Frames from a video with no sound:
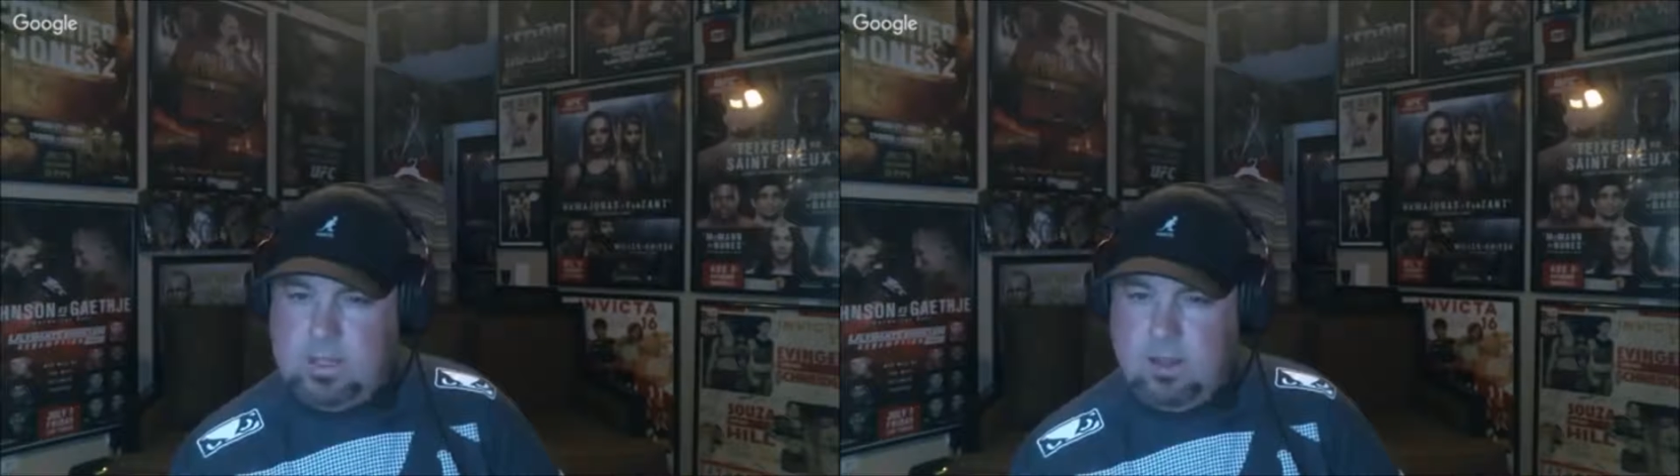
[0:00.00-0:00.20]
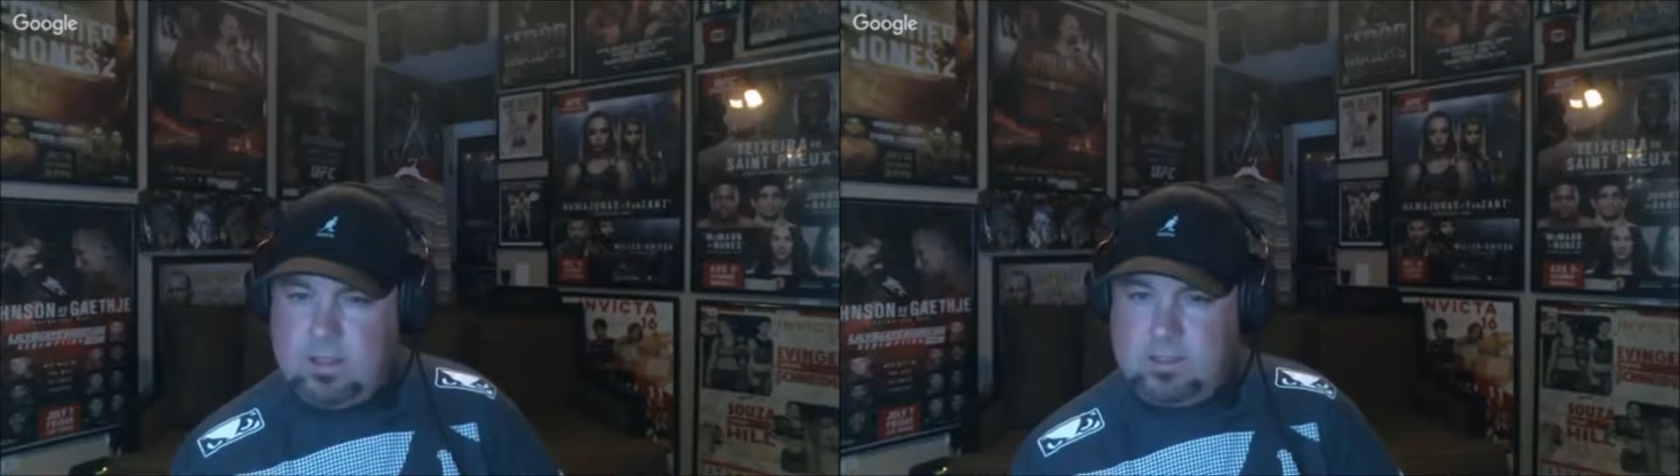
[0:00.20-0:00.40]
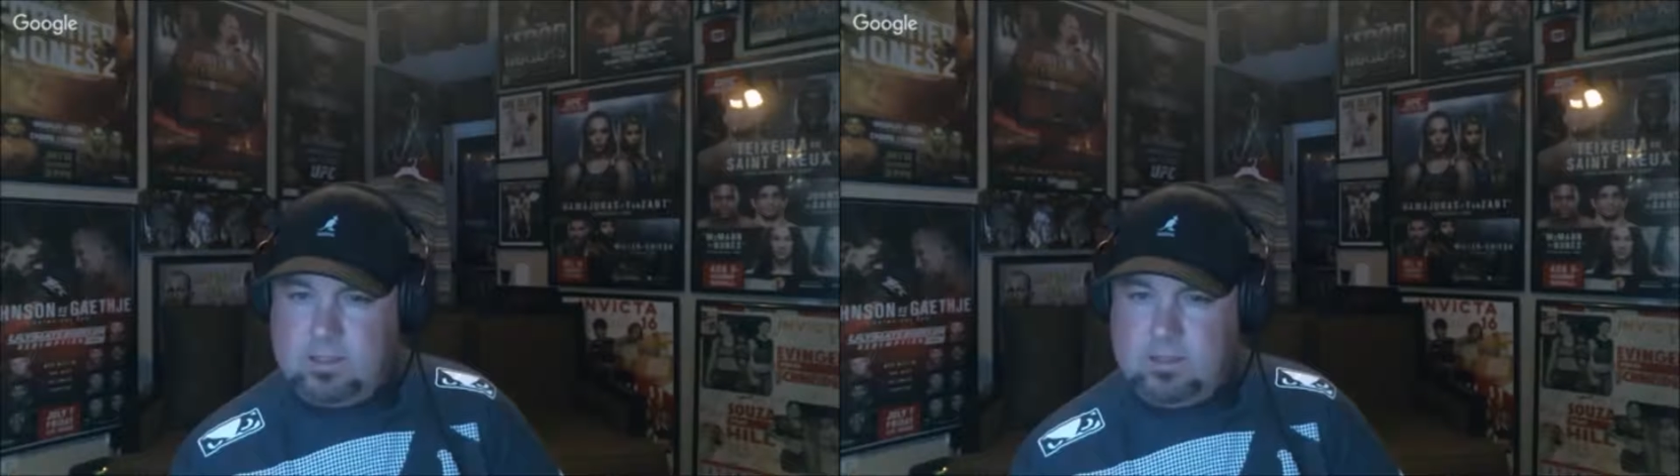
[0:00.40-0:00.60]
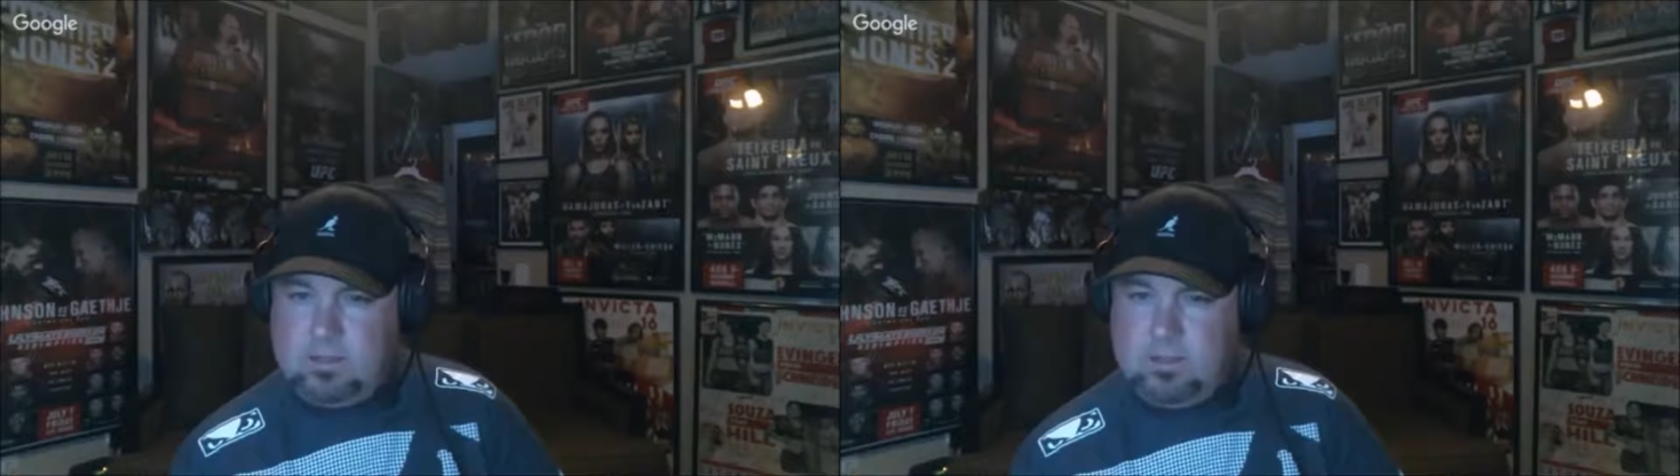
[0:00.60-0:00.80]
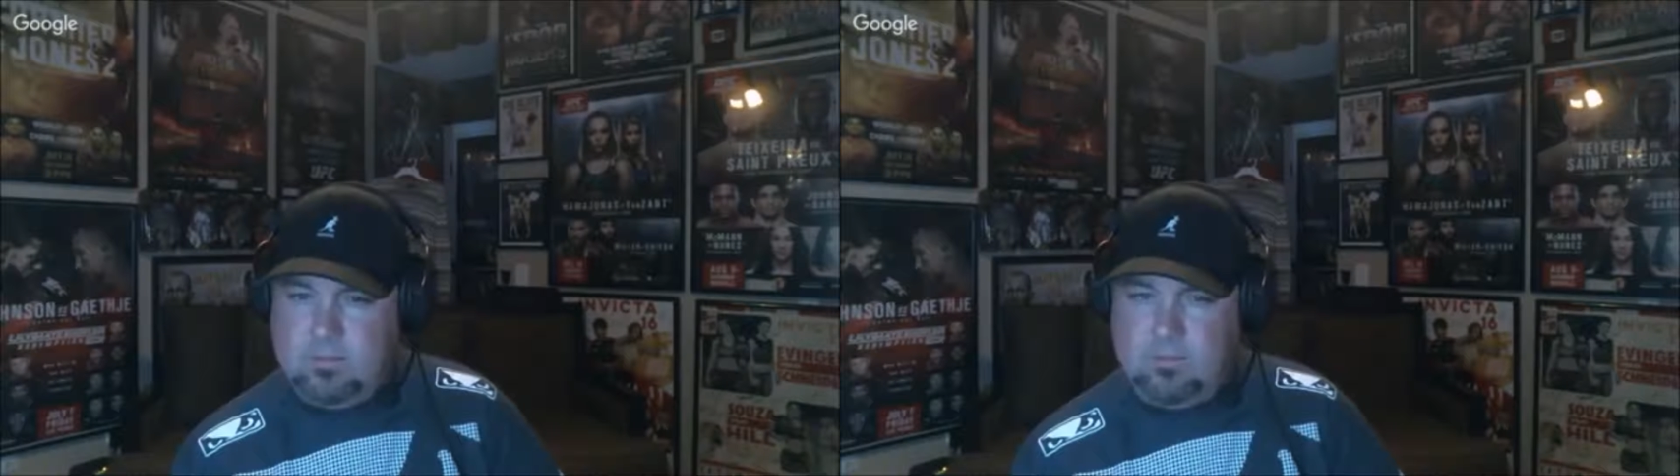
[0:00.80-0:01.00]
He lost
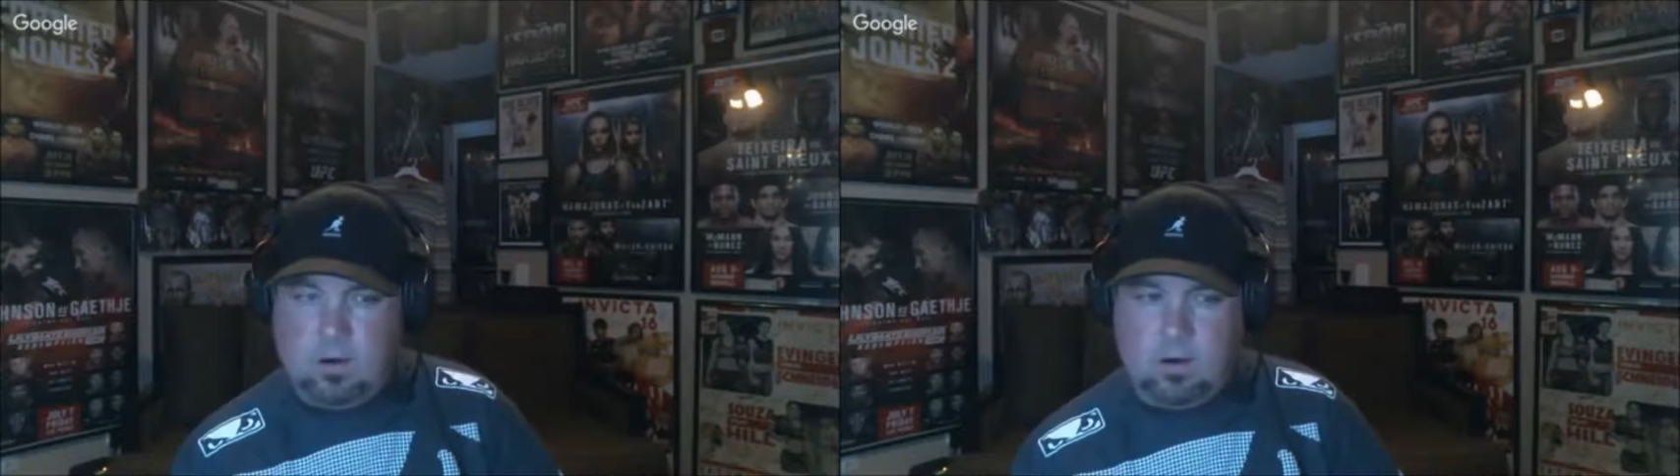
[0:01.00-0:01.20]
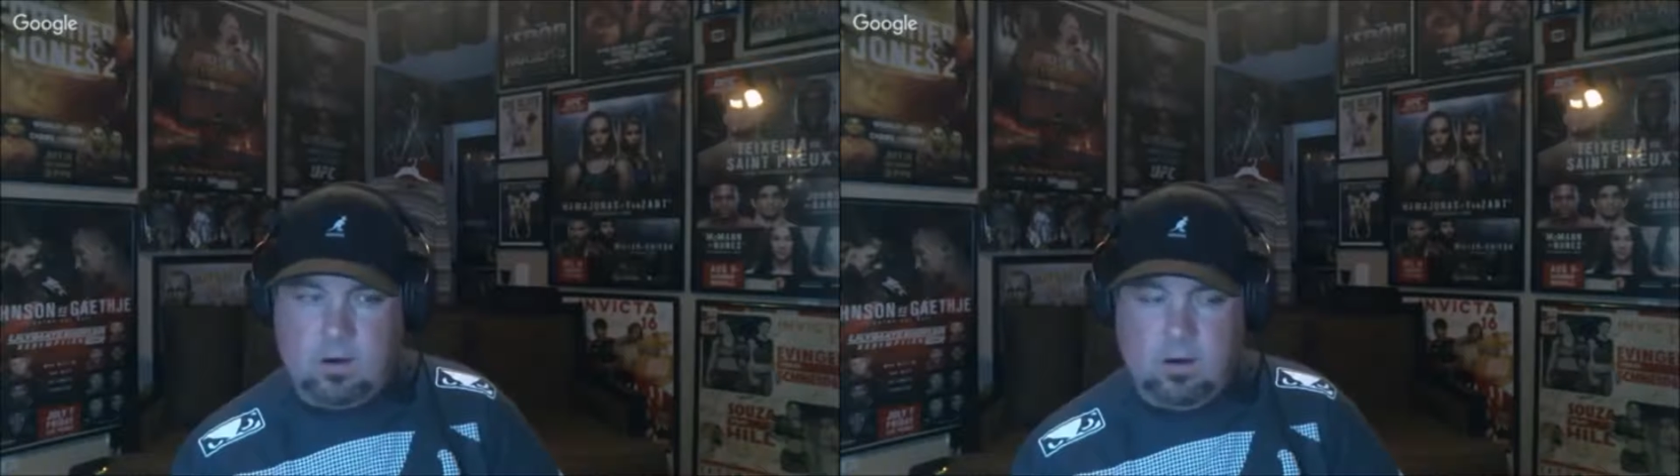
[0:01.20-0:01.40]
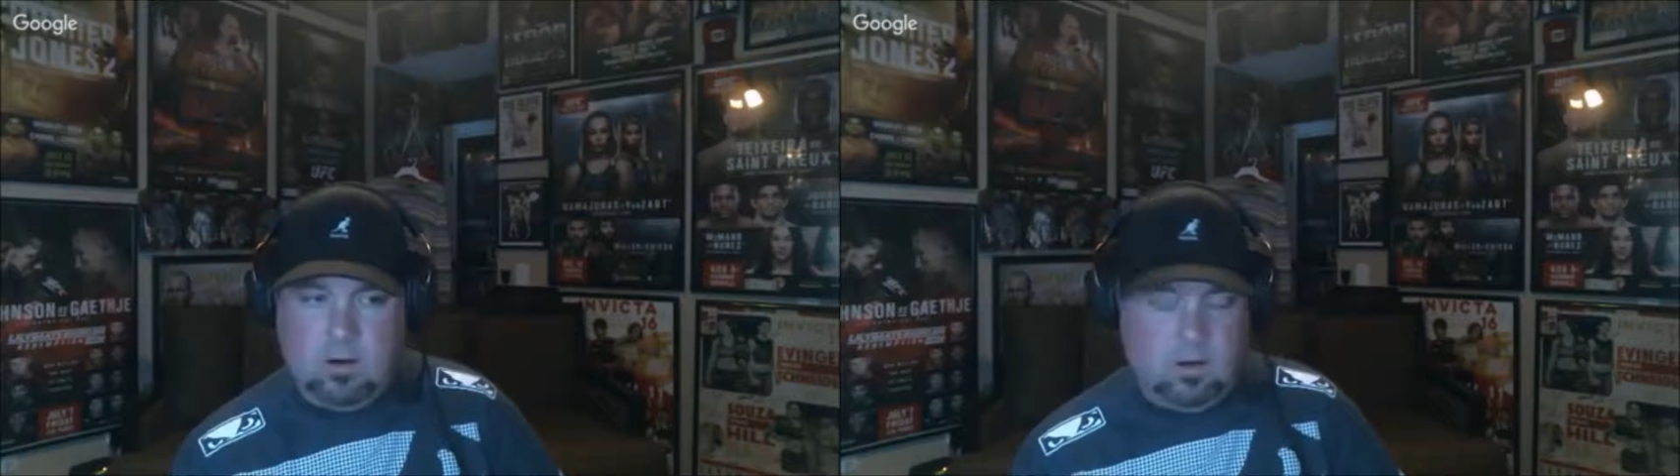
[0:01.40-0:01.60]
to Varner.